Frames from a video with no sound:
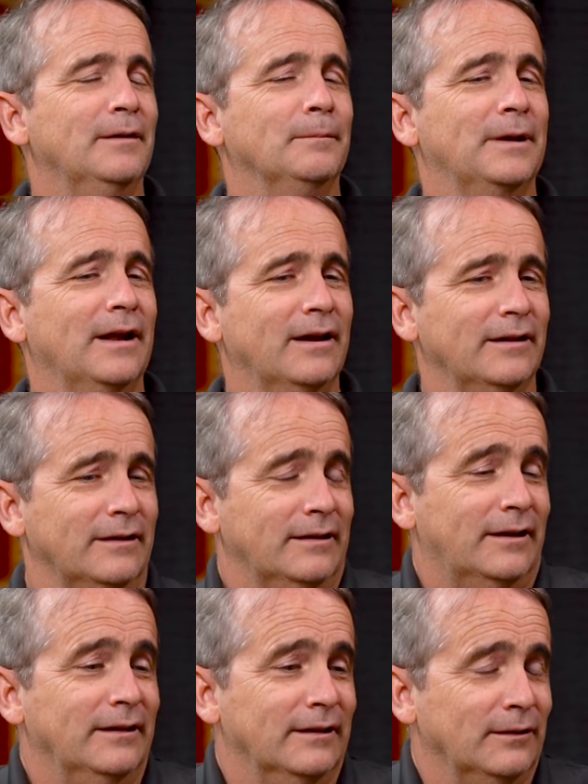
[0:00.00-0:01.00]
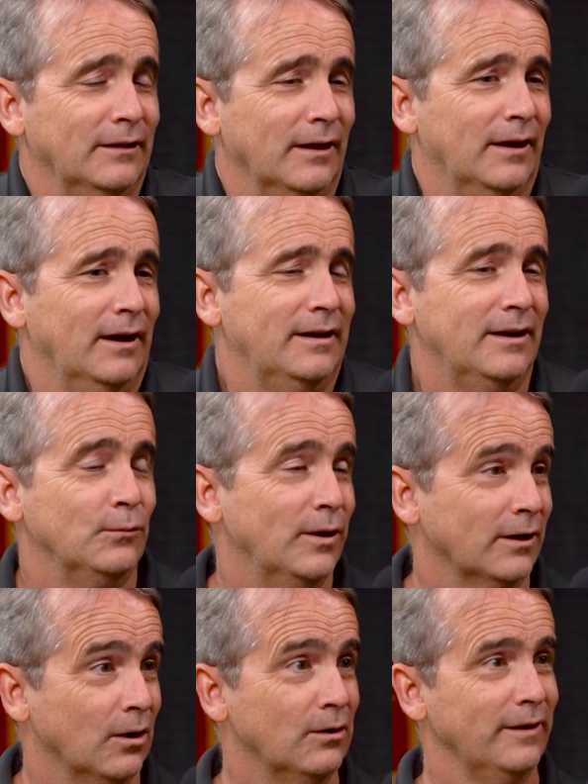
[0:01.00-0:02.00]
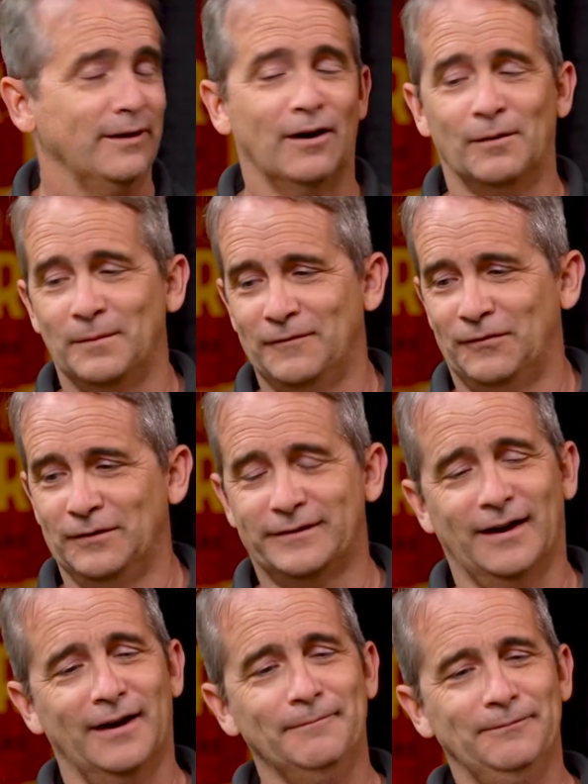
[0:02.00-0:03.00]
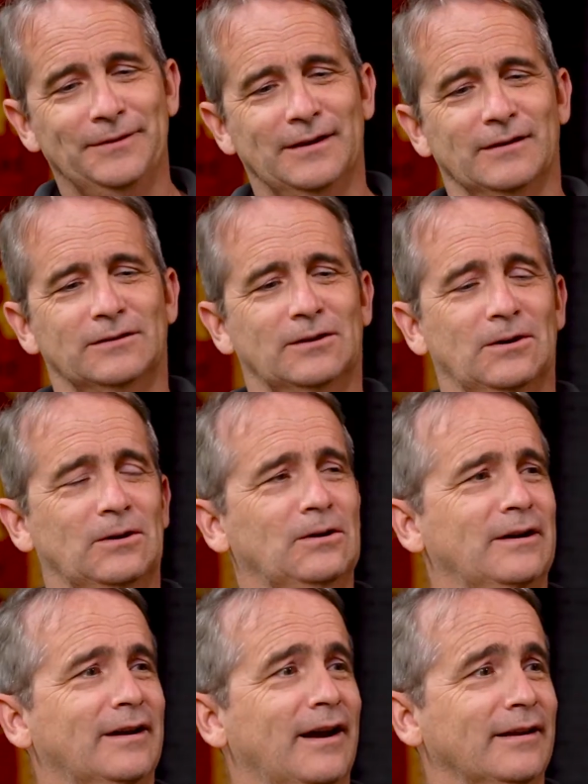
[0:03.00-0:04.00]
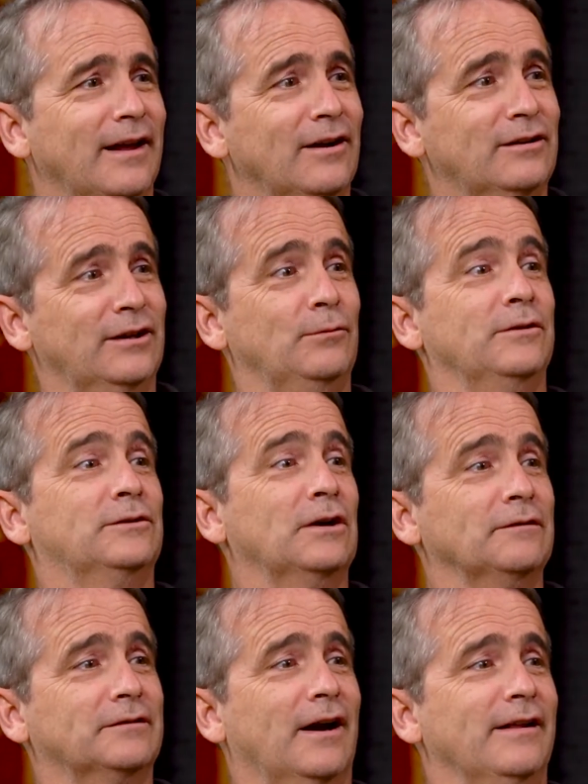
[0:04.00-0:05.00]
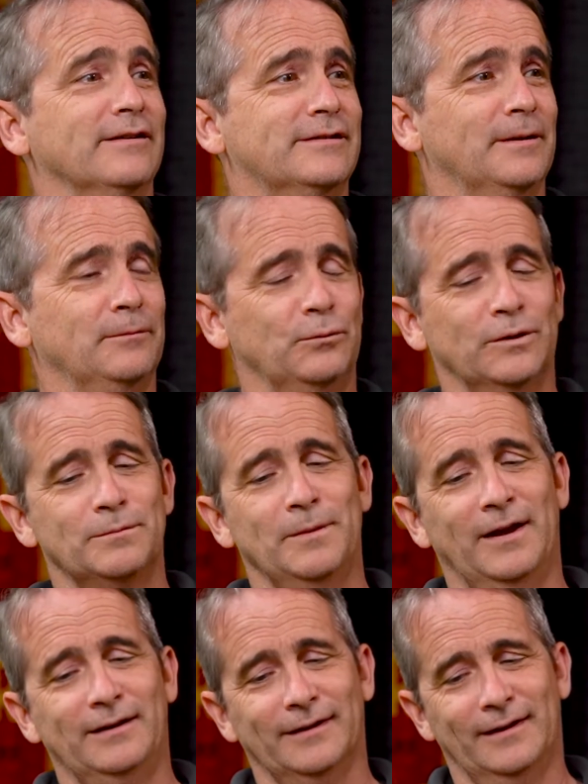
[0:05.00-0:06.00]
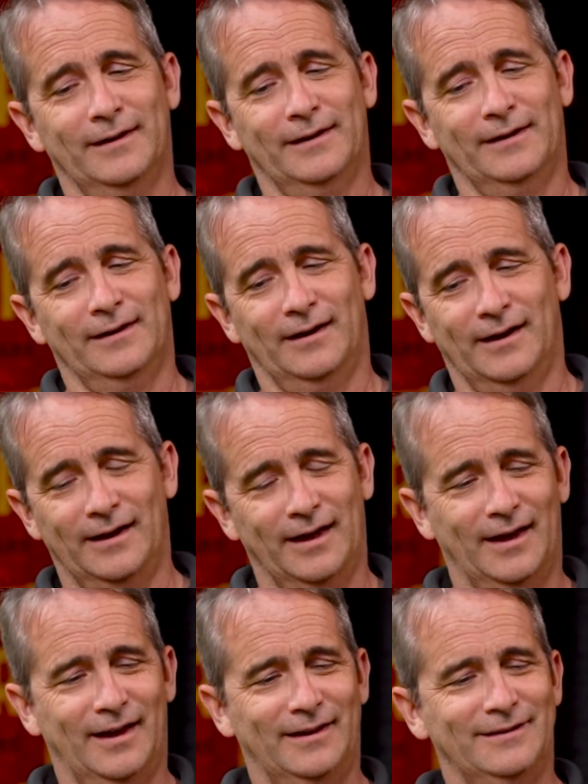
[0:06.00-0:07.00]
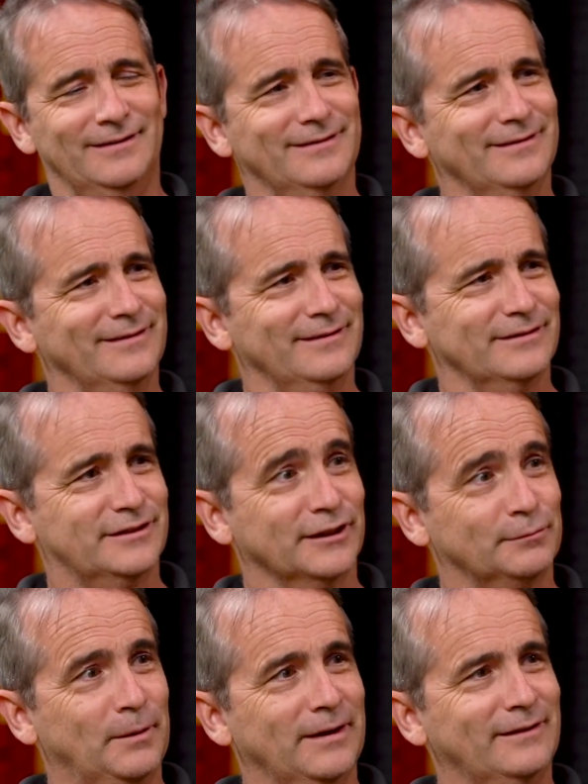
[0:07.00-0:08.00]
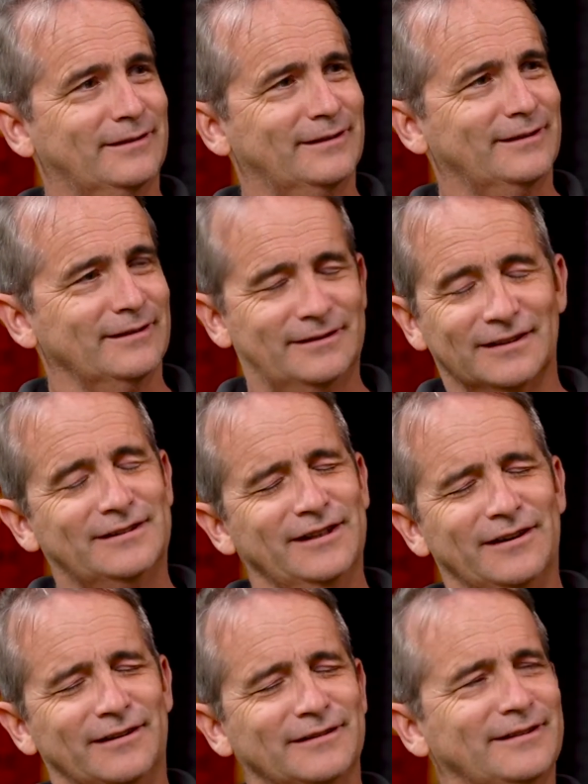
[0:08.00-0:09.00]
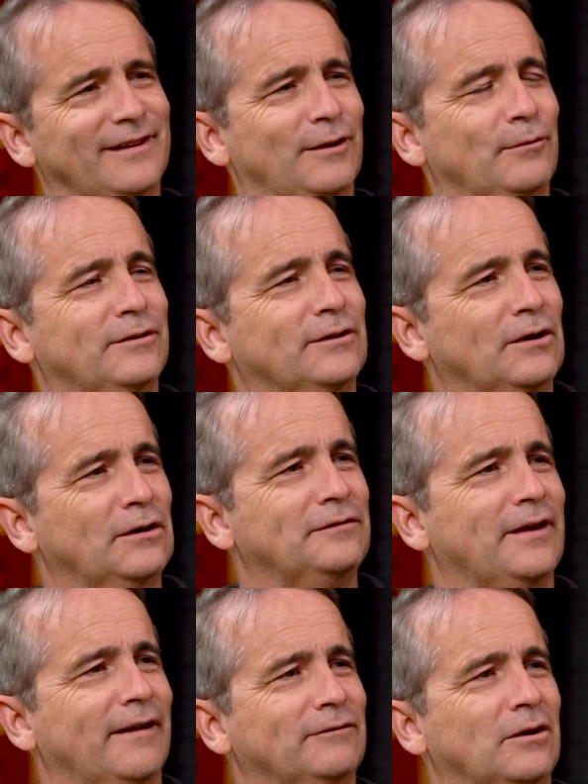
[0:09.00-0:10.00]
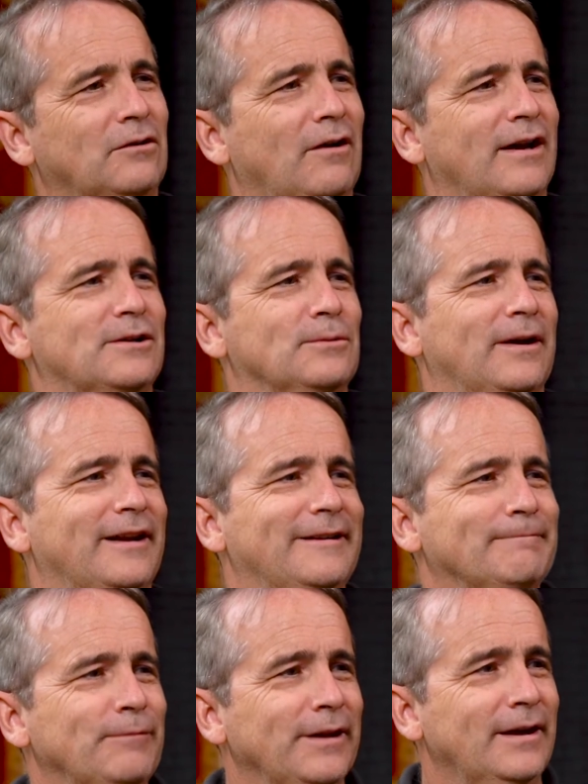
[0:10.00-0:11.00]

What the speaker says: But I didn't want to go in the Army full time. So I got a guaranteed reserve scholarship, which meant I had 6 years in the reserves after I graduated.